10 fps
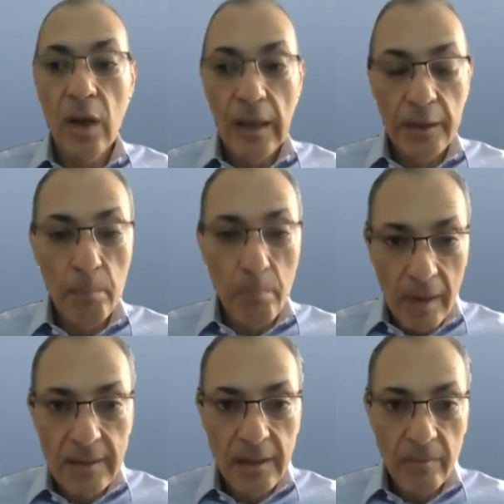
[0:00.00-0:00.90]
You
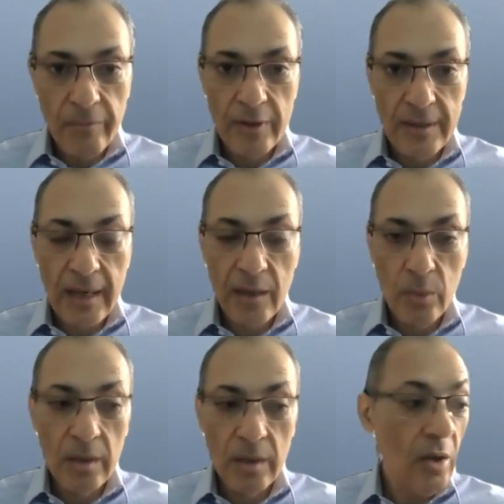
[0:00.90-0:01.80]
must come for a second
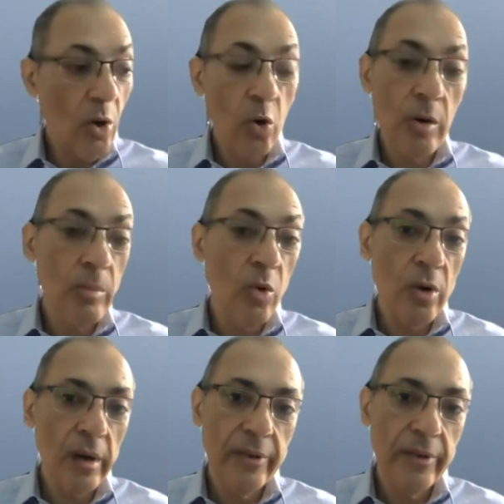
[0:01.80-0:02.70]
one or
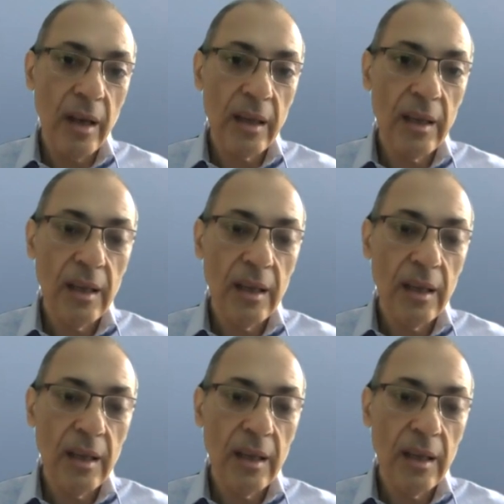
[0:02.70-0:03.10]
more if you like.